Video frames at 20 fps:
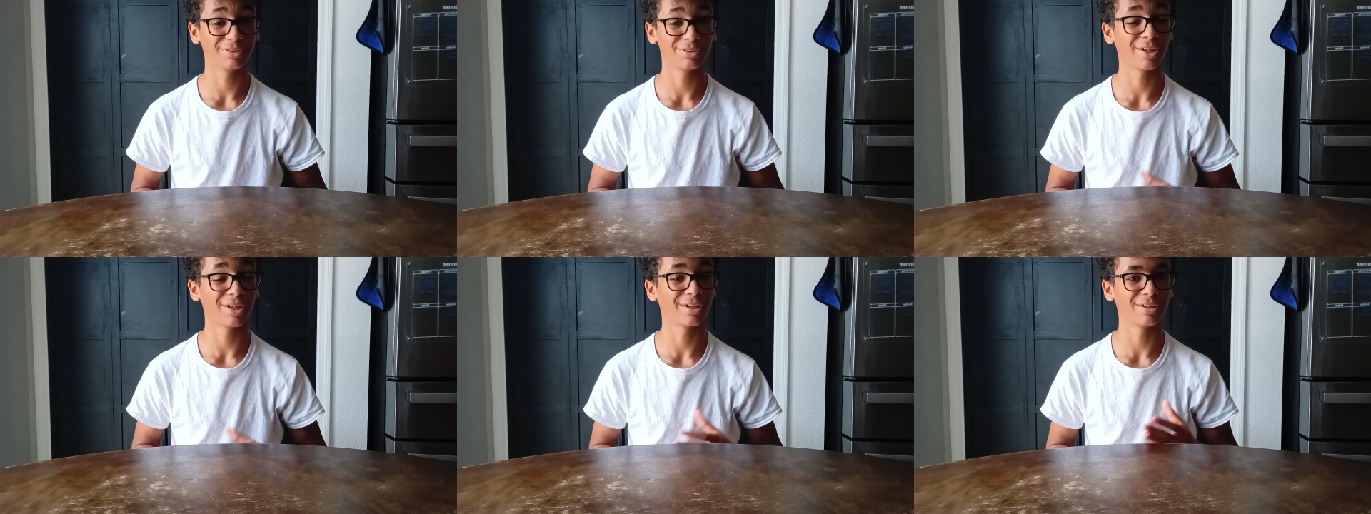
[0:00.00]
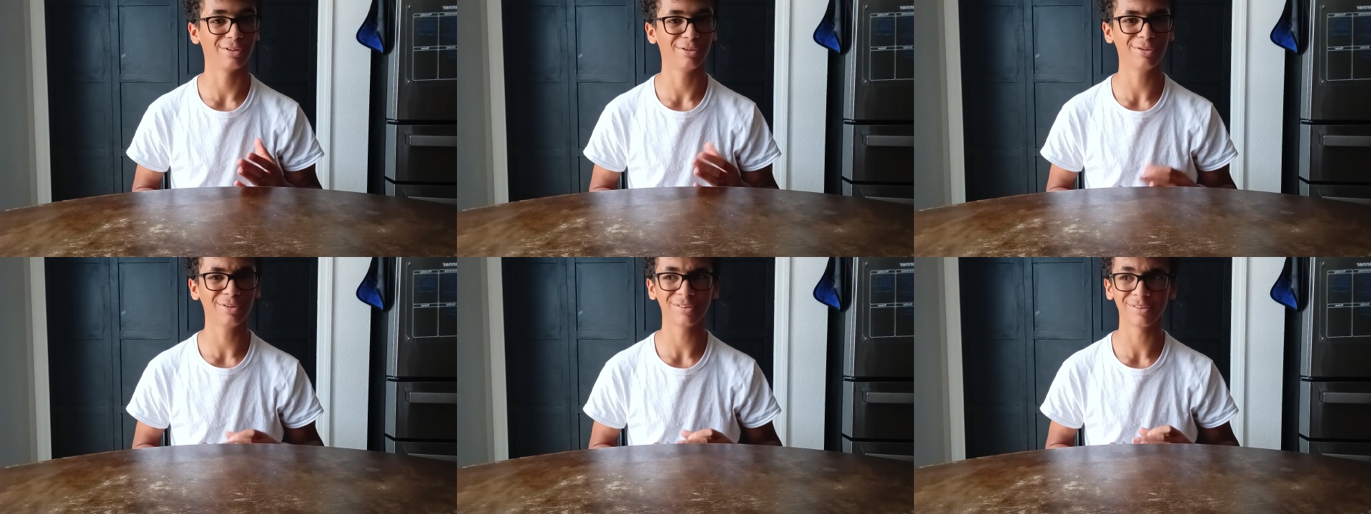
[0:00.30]
Like,
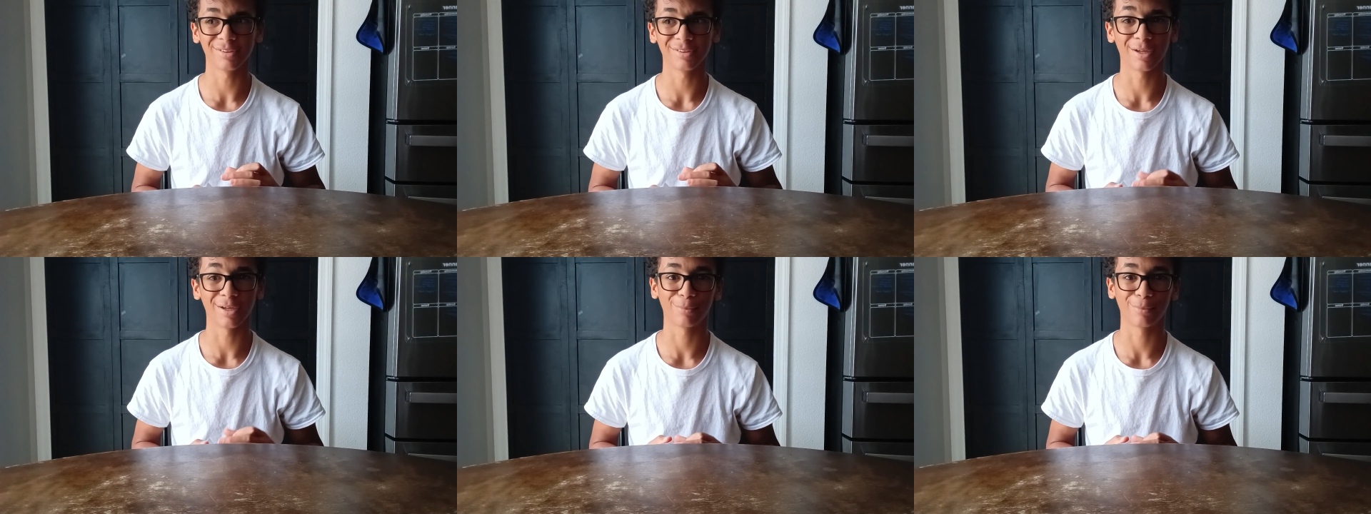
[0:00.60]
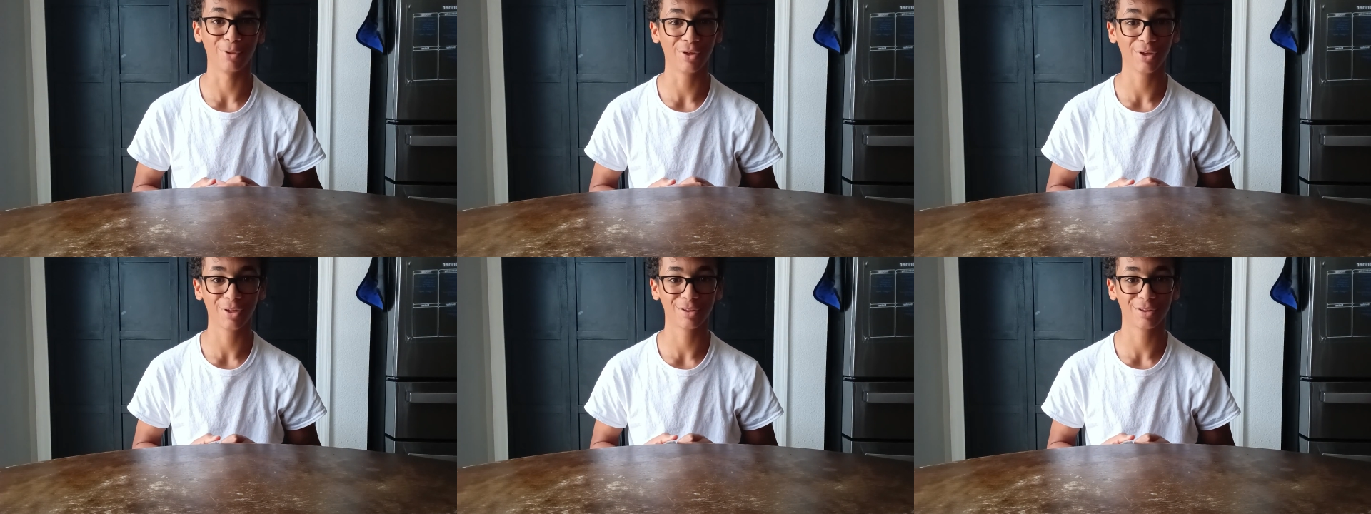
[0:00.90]
who doesn't like
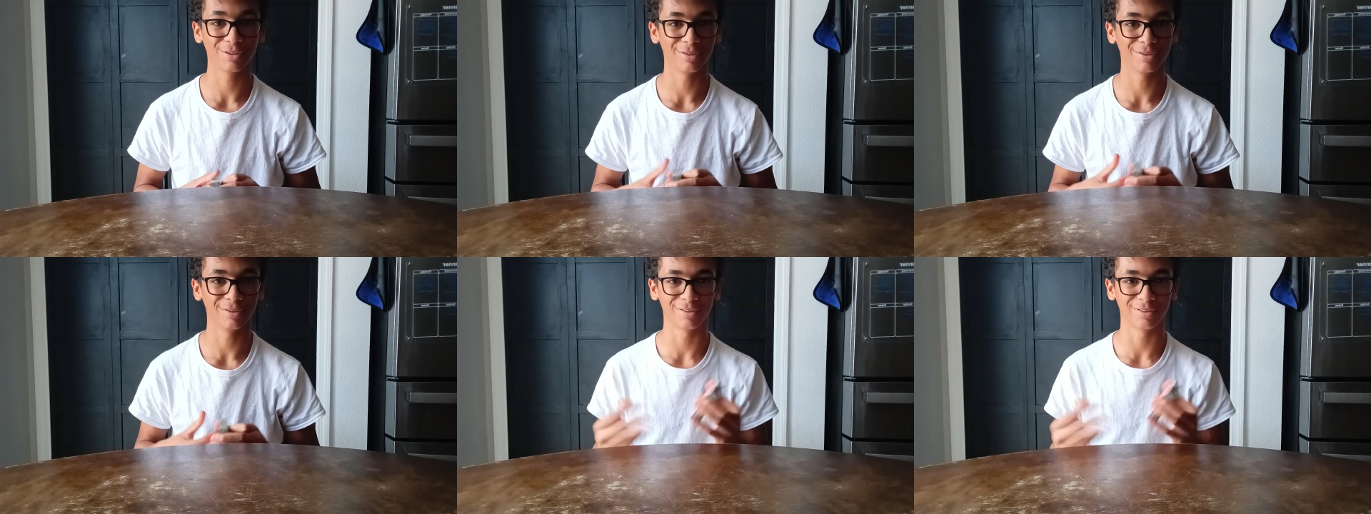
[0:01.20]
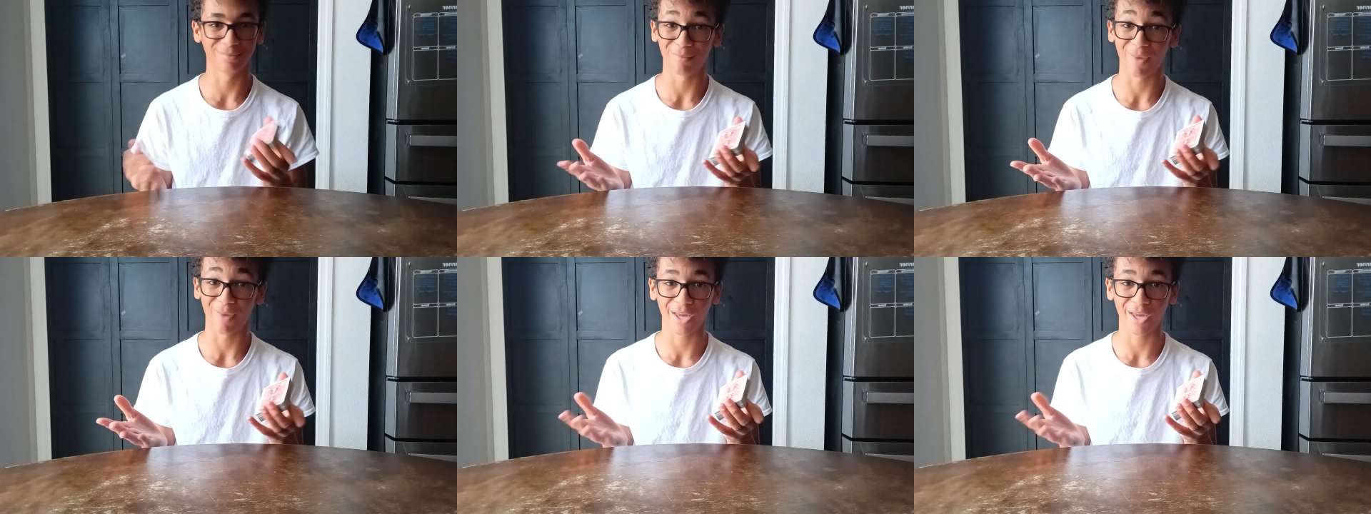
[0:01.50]
predictions
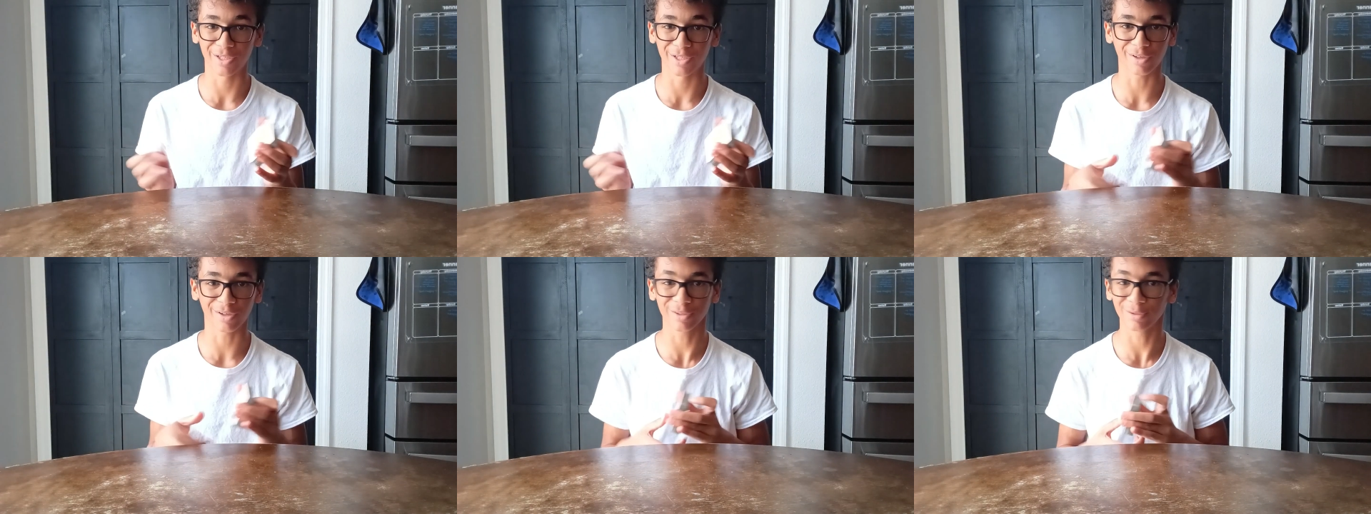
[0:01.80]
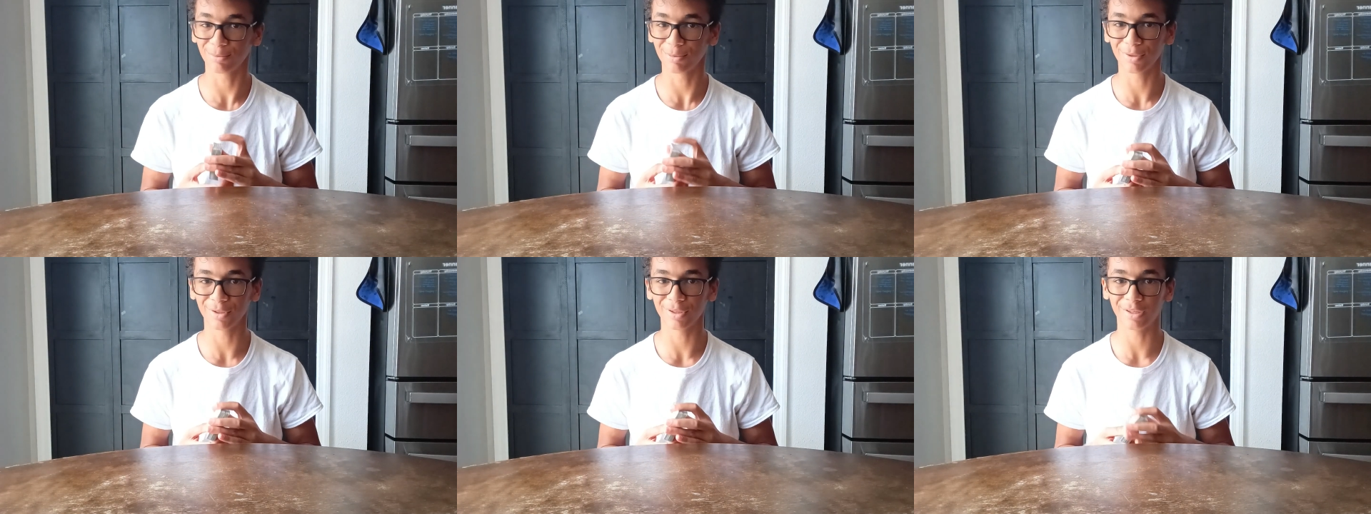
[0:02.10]
in Magic? It's
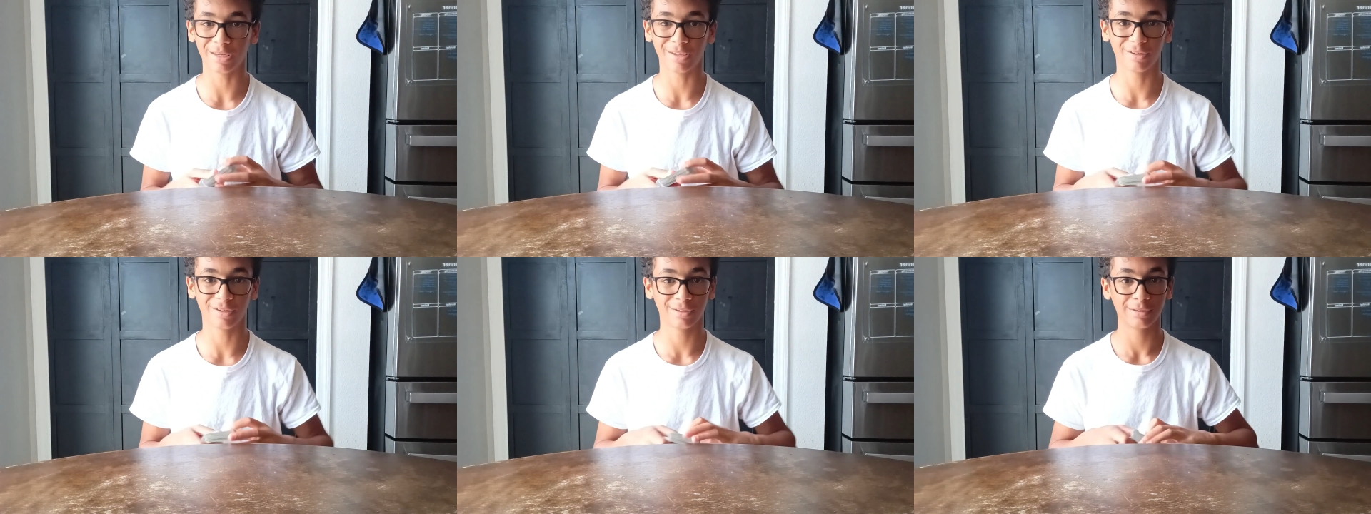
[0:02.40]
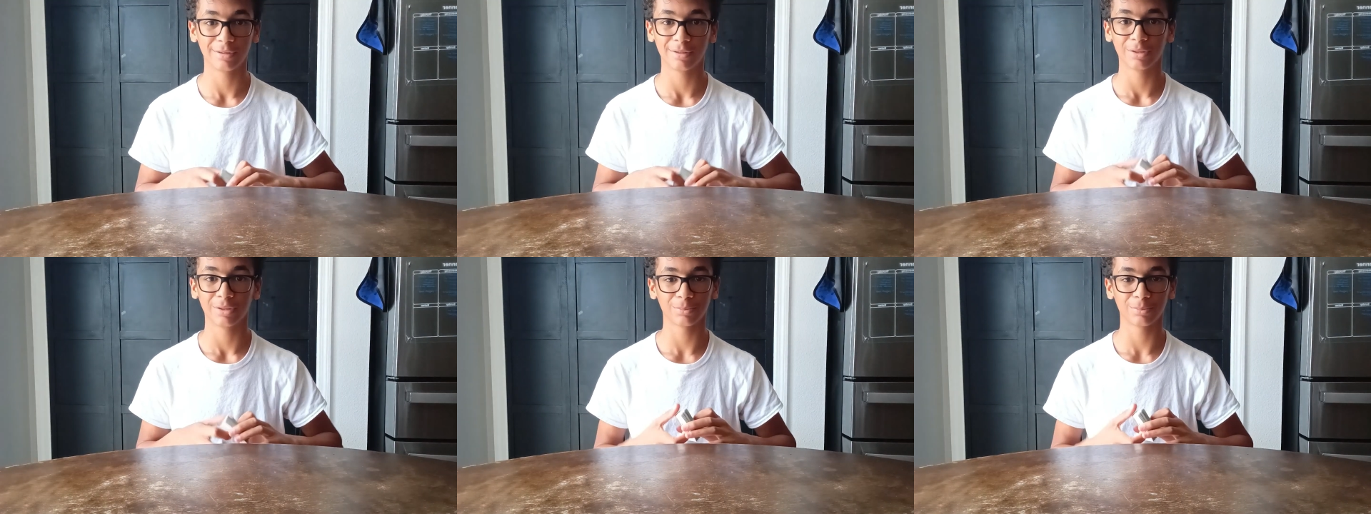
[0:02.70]
pretty
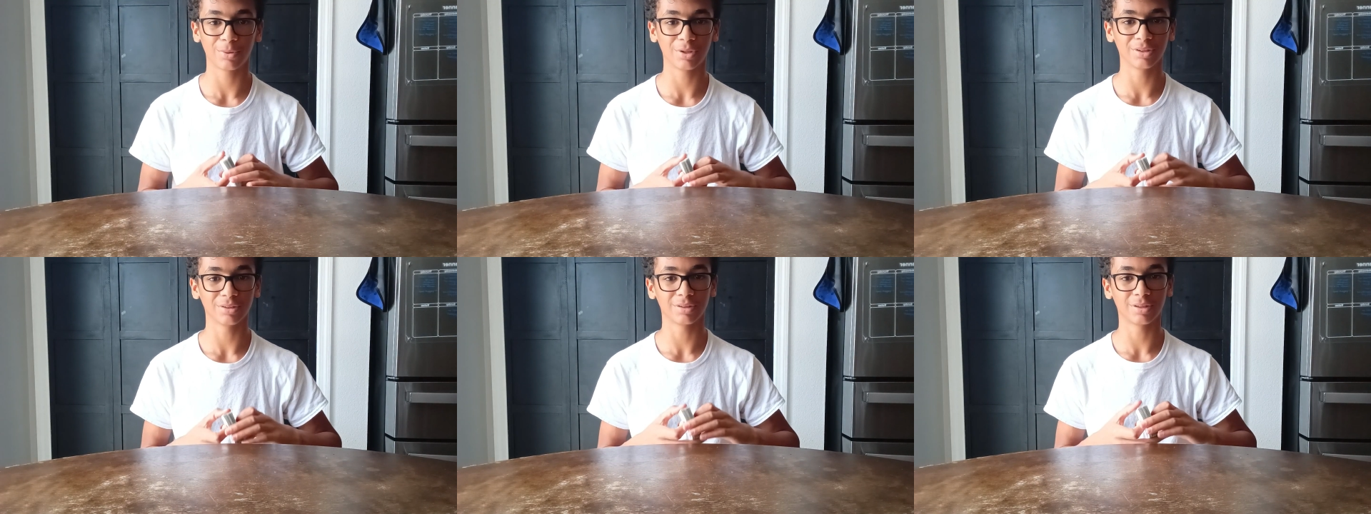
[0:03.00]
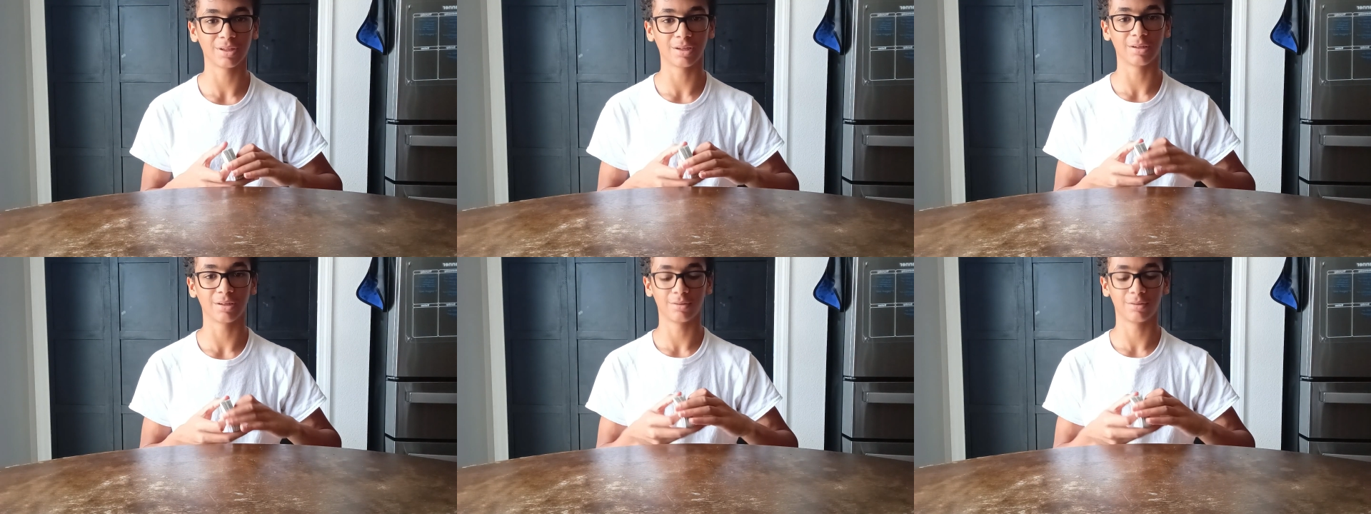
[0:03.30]

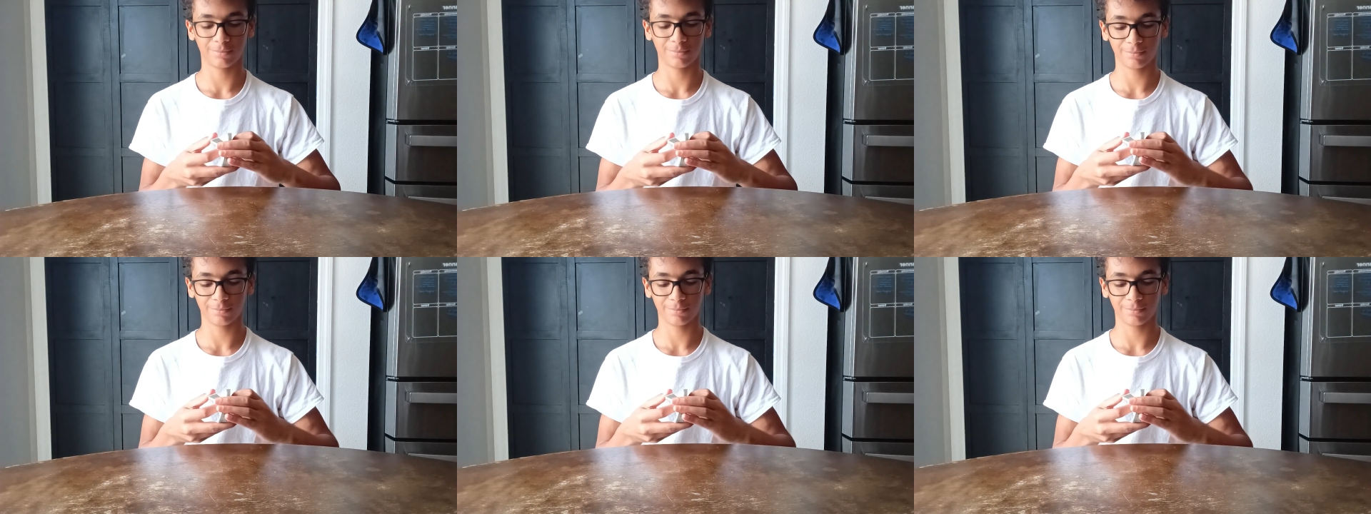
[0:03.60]
insane.